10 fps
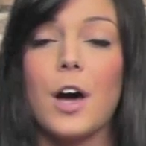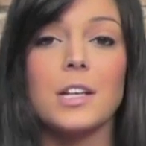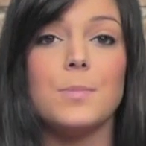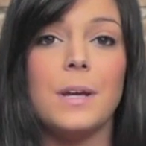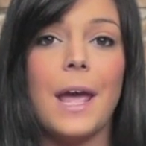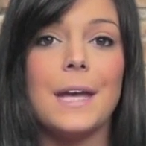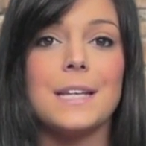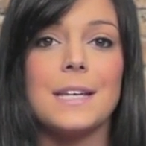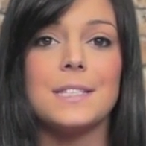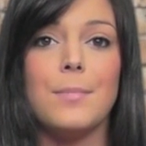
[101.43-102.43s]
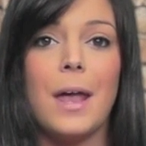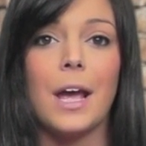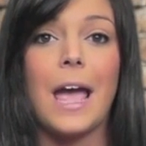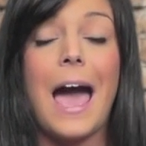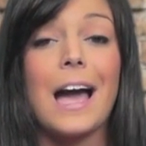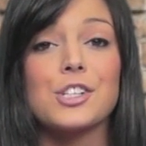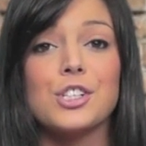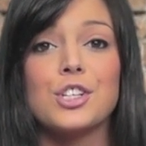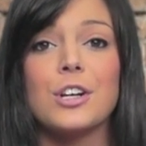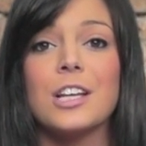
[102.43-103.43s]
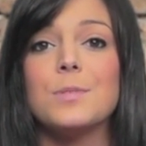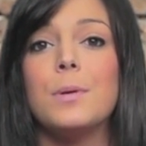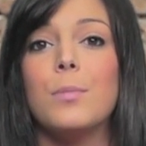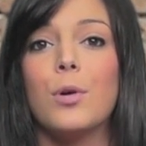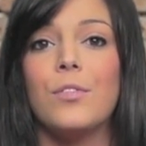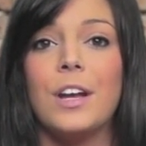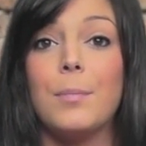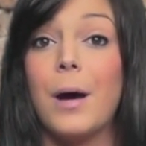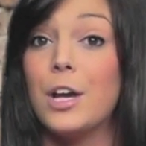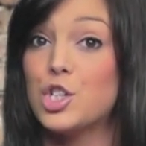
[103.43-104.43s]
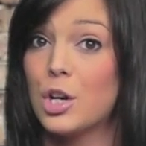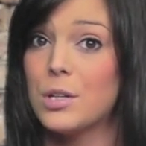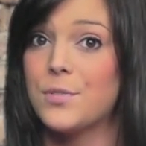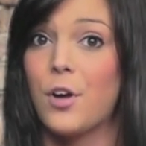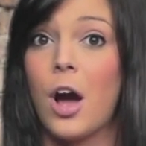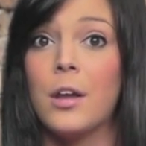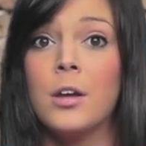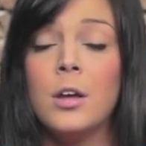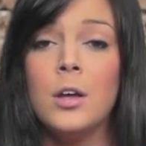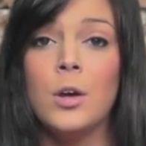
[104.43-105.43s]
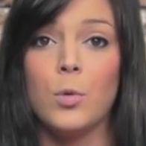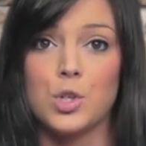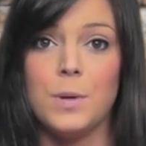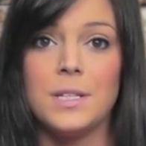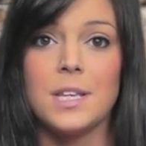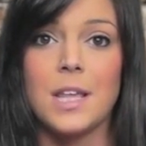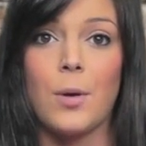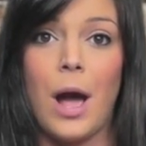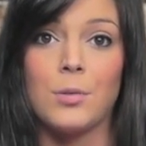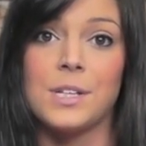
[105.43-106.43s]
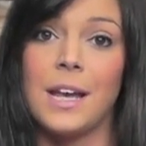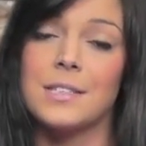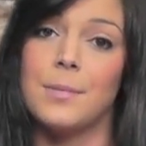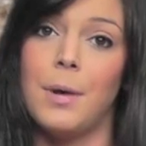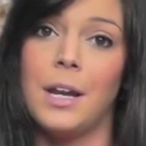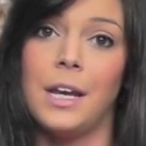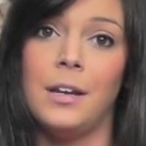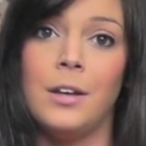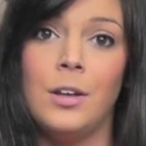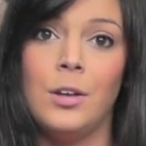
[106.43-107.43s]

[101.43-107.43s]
thought to be anti-Semitic actually turned out to be motivated by insurance fraud, which means that they were out to get some money.